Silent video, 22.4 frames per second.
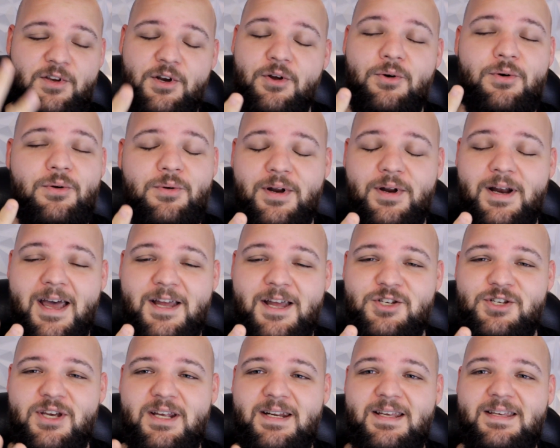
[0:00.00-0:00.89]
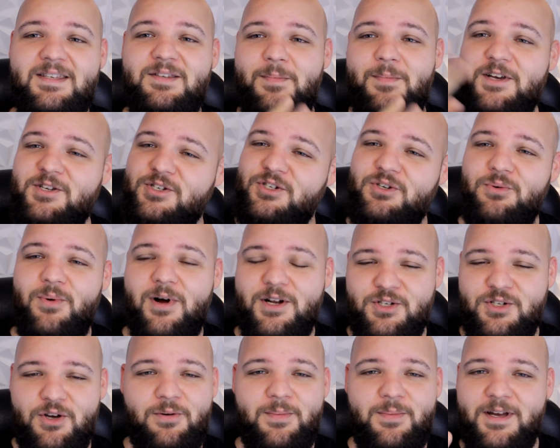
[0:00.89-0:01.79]
you don't know what a nightshade is, make sure you
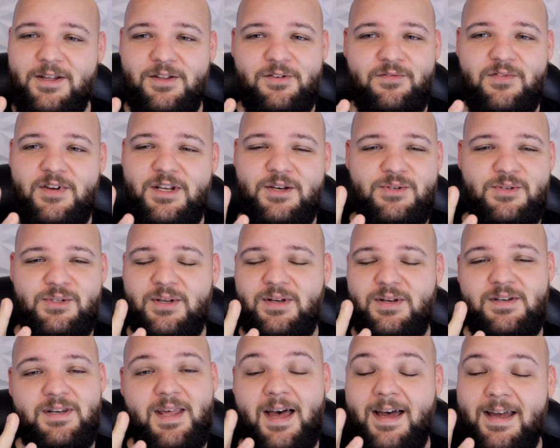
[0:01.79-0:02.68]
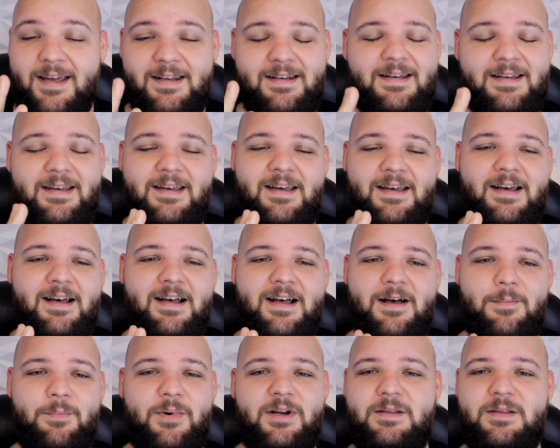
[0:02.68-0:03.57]
watch all my other videos on diet,
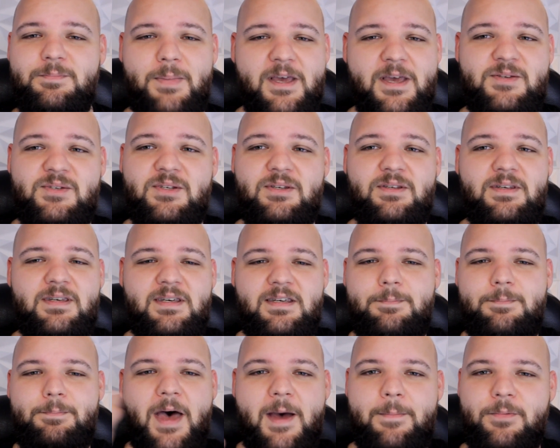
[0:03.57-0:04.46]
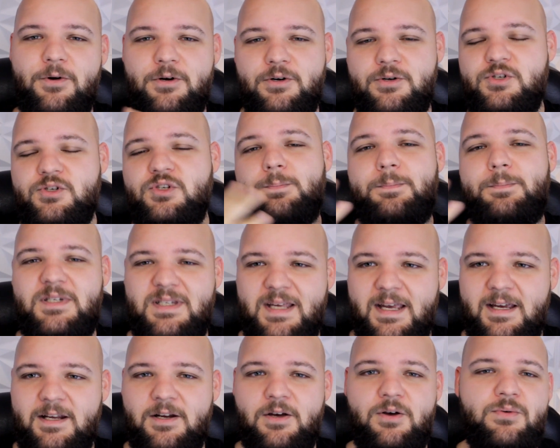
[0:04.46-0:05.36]
but it's basically peppers,
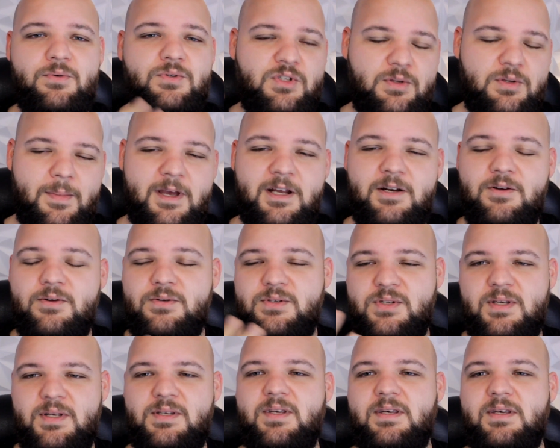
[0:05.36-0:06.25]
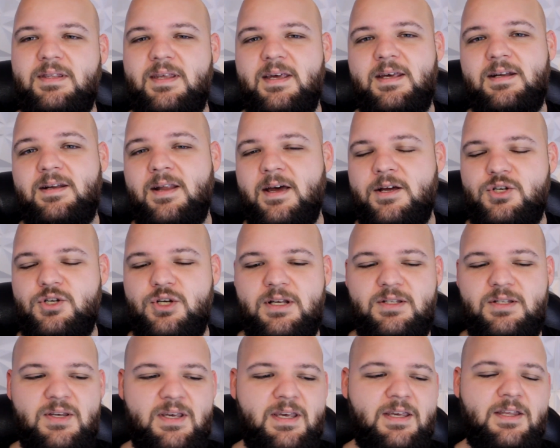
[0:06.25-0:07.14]
potatoes, tomatoes, things like that,
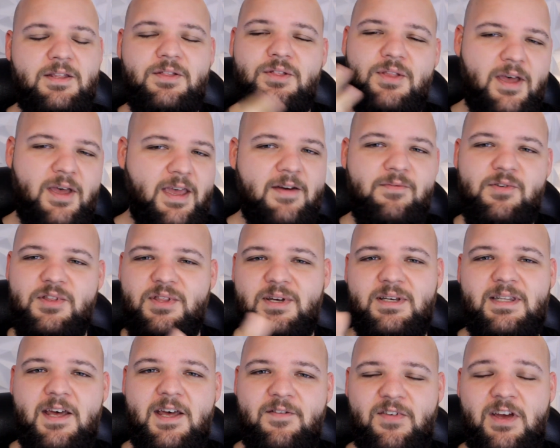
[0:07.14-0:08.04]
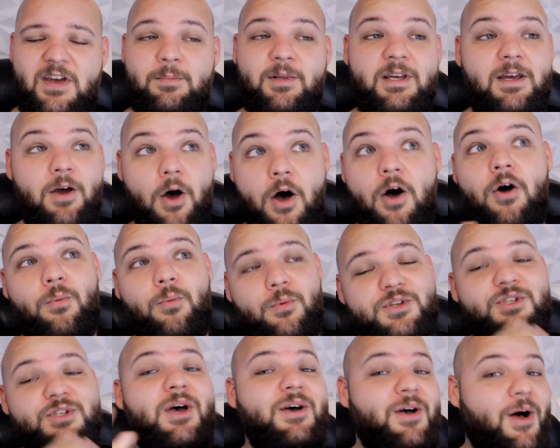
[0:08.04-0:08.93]
nightshades. Everything in that family. Oh,
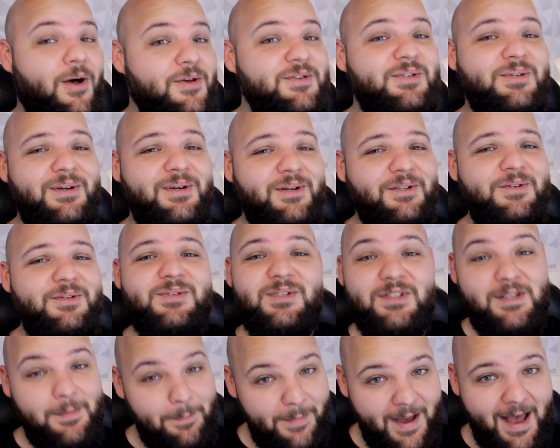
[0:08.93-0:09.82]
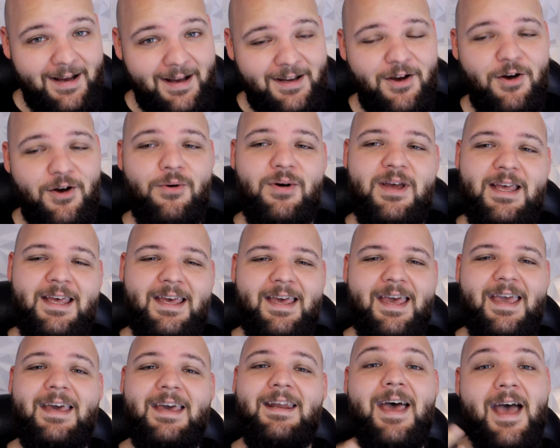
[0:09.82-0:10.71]
which also includes tobacco
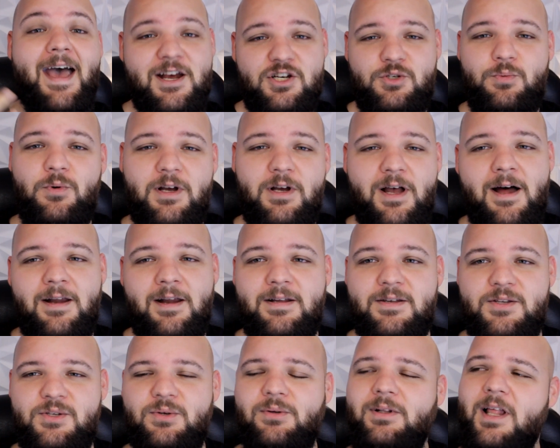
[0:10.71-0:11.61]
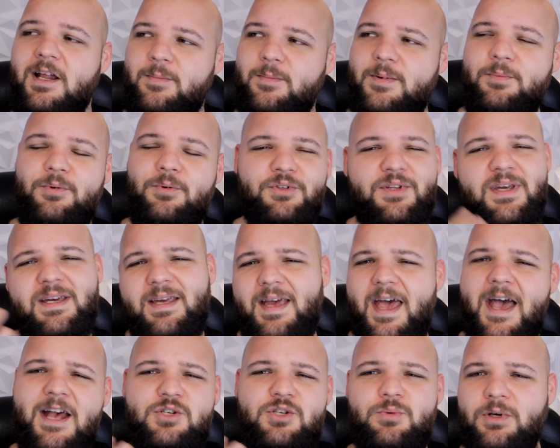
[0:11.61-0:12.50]
and ashwagandha. So a lot of people take
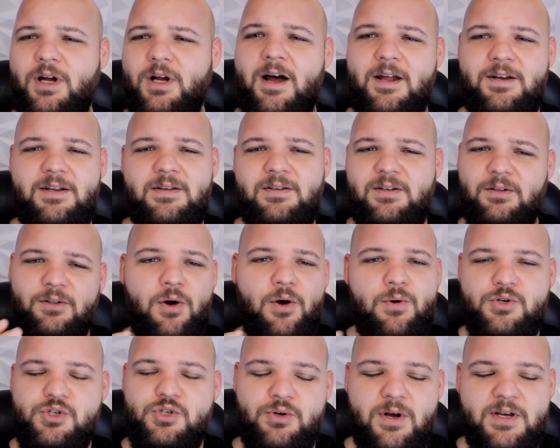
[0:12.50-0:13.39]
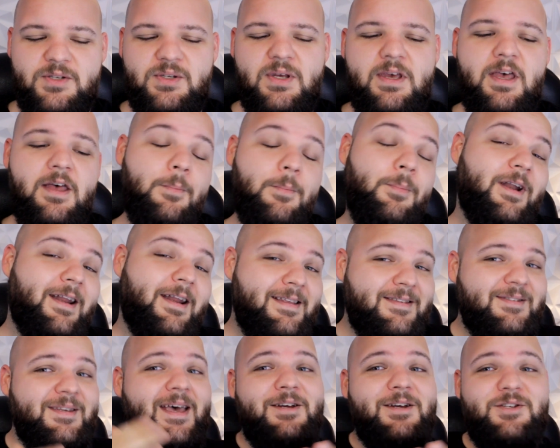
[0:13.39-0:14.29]
ashwagandha to lower stress, but
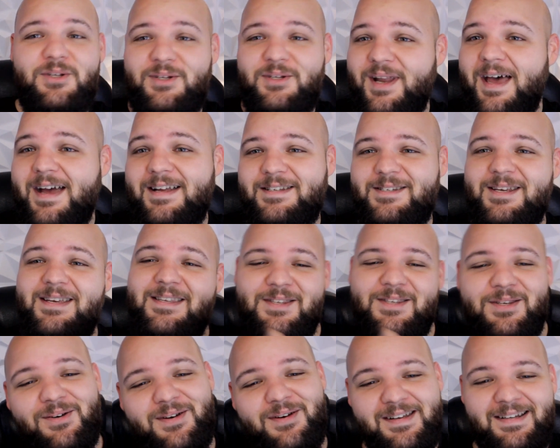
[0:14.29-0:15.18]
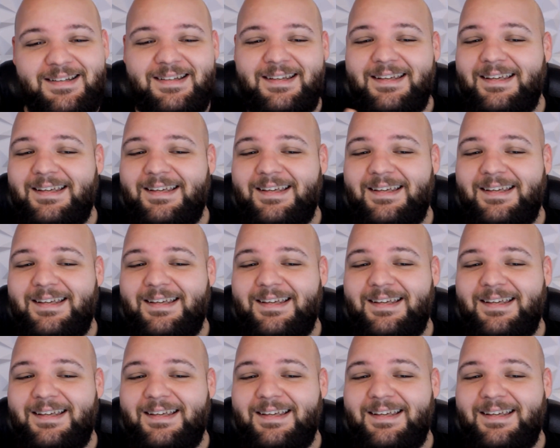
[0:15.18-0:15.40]
it's actually nightshade, so